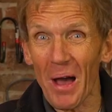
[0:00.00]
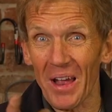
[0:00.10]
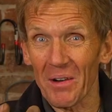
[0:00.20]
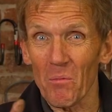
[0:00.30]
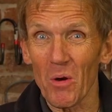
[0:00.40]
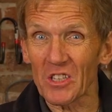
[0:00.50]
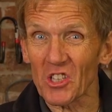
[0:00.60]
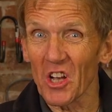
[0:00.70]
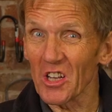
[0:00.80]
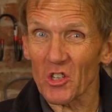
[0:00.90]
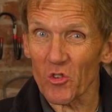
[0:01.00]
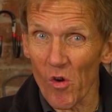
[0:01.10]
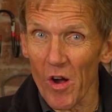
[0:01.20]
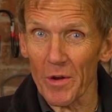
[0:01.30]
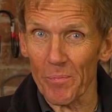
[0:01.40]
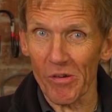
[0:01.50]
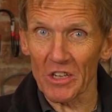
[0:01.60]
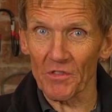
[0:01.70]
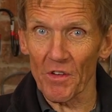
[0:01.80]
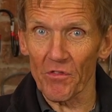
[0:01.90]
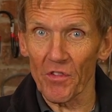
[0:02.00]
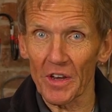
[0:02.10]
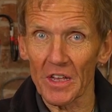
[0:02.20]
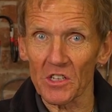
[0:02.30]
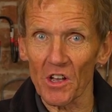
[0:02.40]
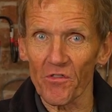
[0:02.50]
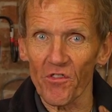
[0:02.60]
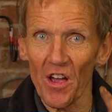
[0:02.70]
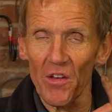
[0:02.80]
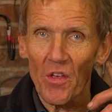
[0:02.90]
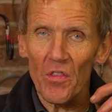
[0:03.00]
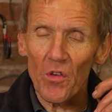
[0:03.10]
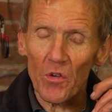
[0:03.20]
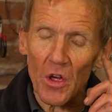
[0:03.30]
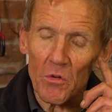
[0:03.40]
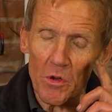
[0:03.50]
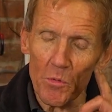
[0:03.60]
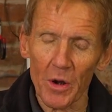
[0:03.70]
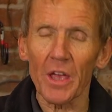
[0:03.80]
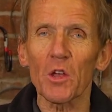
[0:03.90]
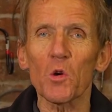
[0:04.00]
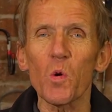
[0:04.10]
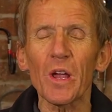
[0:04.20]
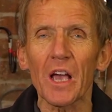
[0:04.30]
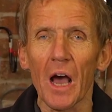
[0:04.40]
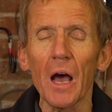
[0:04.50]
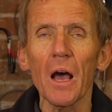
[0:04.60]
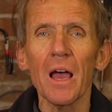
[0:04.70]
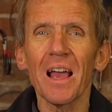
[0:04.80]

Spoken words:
But once I tried press fit fittings, I found that not only were they quicker,